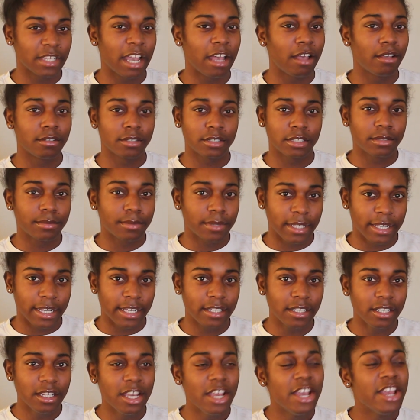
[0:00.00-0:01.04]
I'll
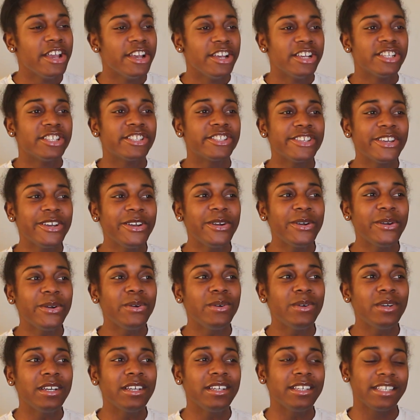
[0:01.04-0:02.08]
explain.
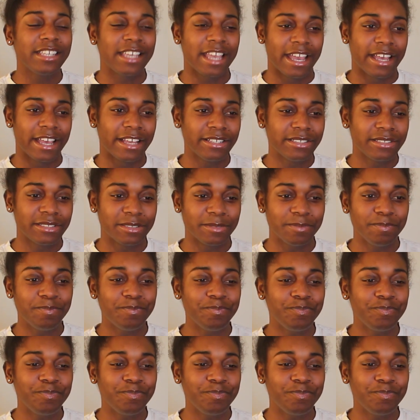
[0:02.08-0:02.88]
So yes,